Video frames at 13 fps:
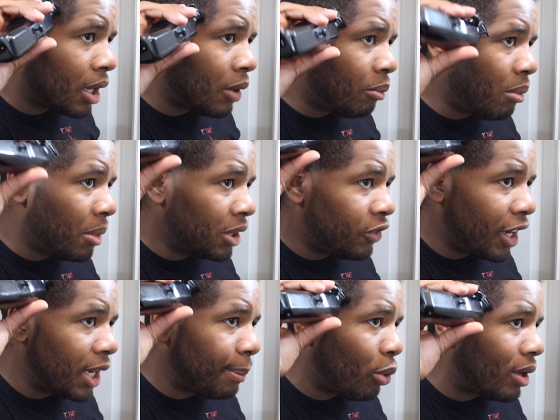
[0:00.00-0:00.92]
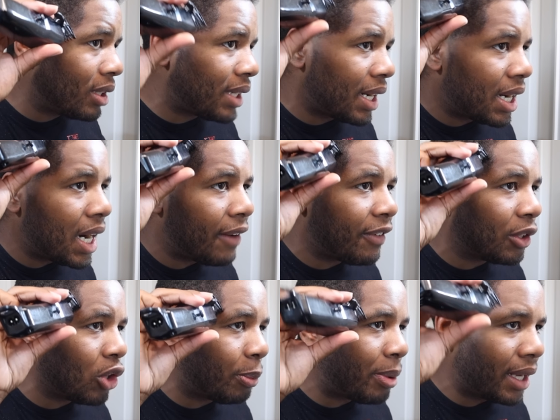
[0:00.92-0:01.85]
It's very important to stay confident
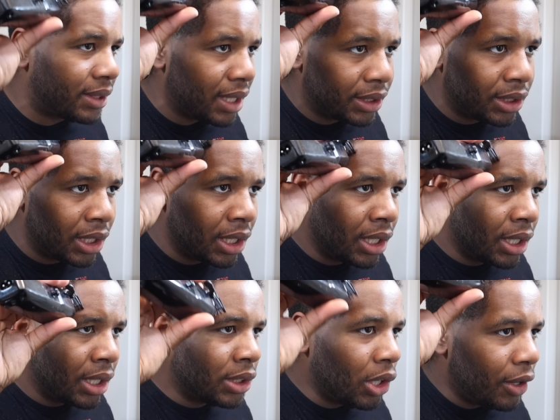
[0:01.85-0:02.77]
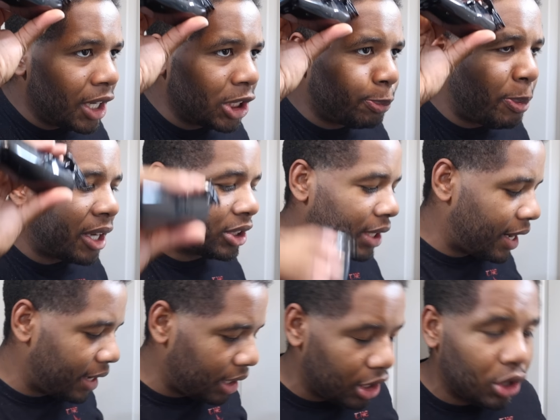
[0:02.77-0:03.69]
through the process. Don't expect your
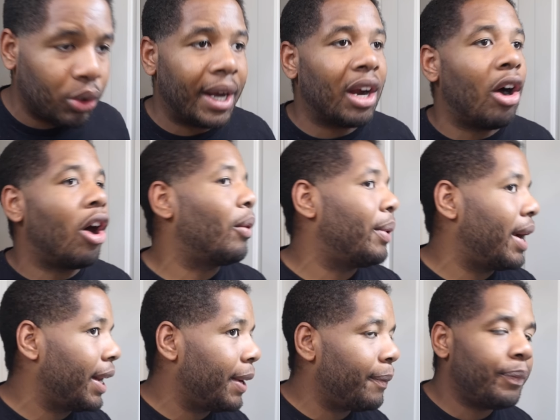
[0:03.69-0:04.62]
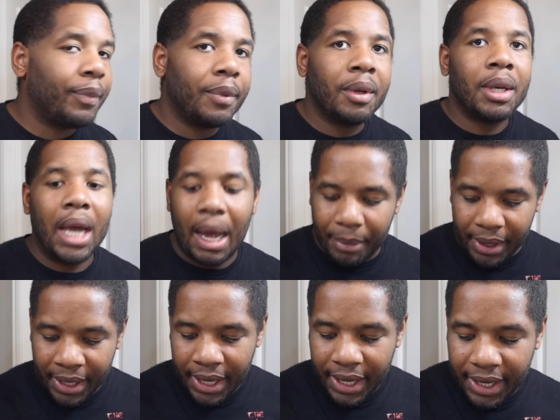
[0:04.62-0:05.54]
hair to look great already. I
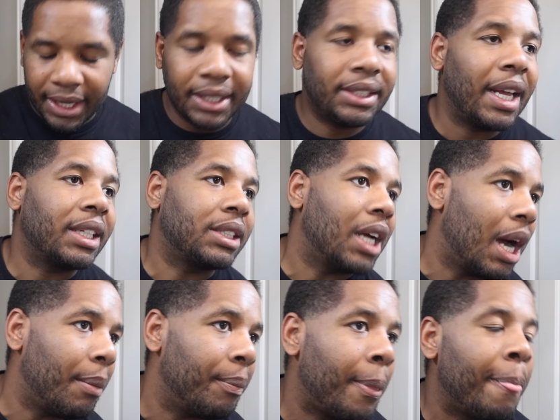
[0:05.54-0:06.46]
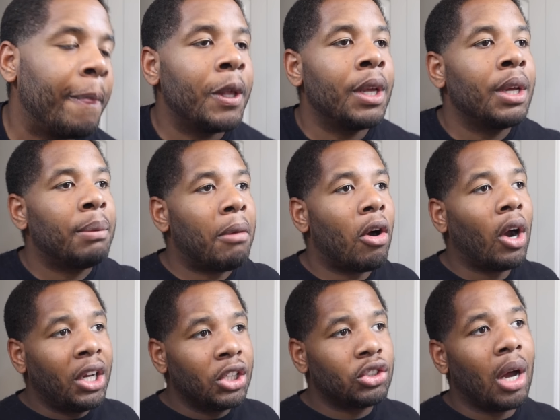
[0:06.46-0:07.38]
mean, it takes time. My
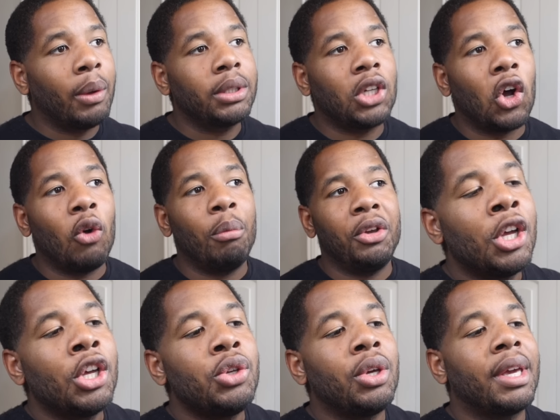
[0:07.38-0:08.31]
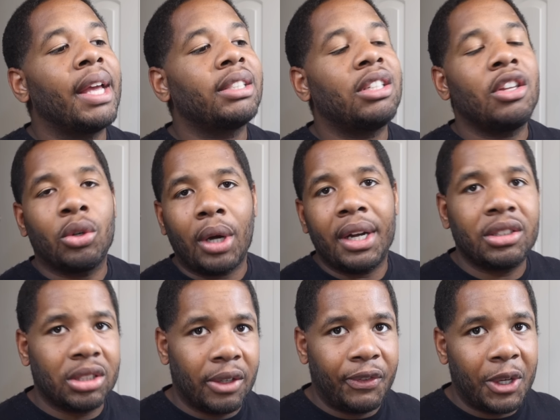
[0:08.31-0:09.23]
art teacher always told me, you can't see the
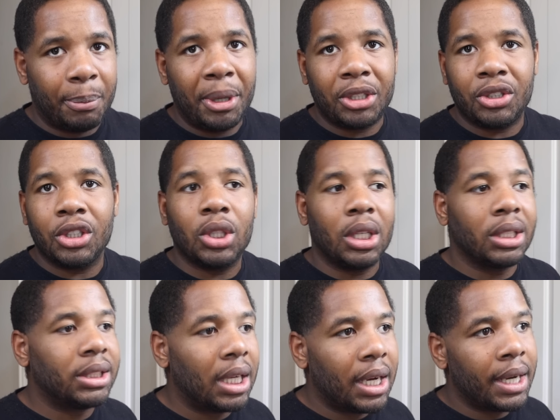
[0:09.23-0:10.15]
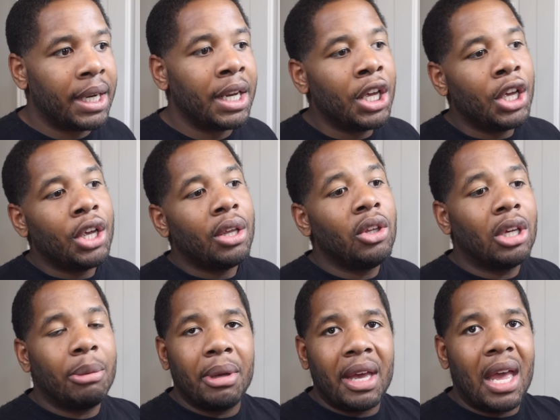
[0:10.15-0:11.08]
greatness in the picture until it's done. You
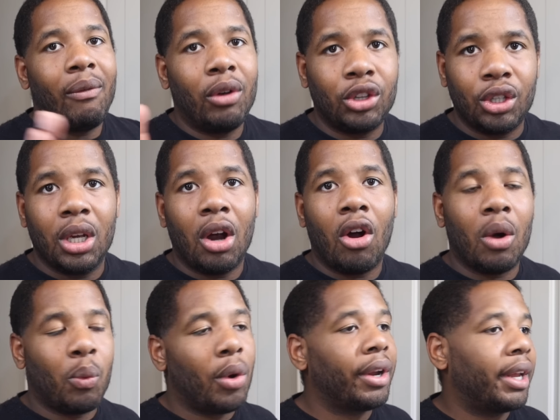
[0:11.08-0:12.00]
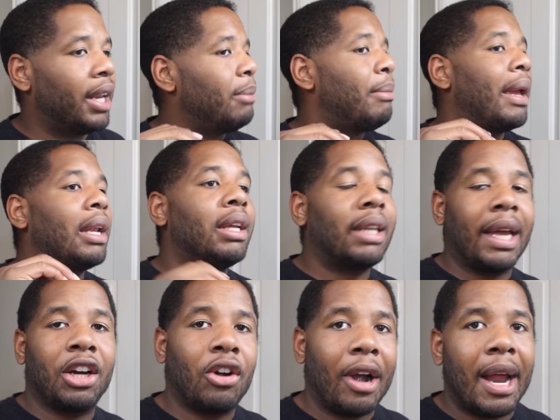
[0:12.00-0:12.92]
can be happy with your artwork and it may look
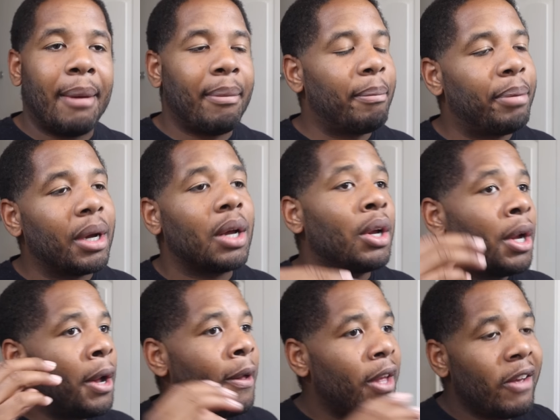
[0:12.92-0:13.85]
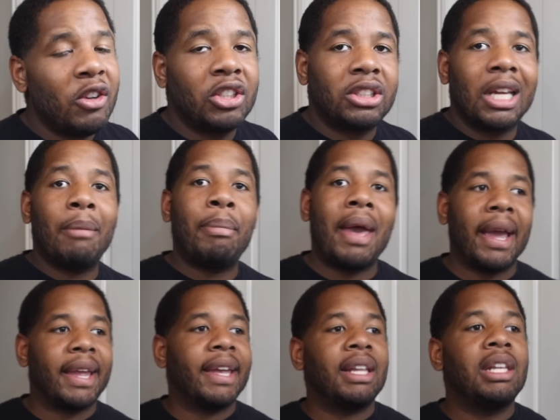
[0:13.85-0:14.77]
like crap, but if you step
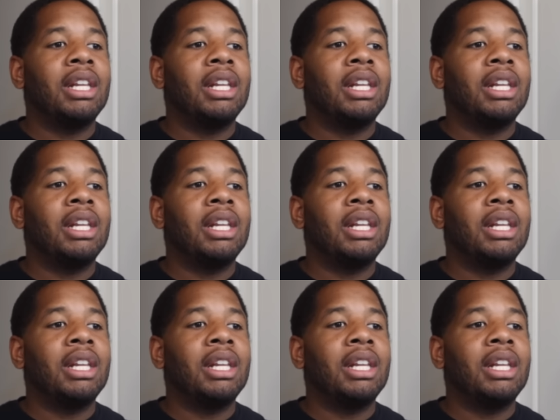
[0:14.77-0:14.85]
back and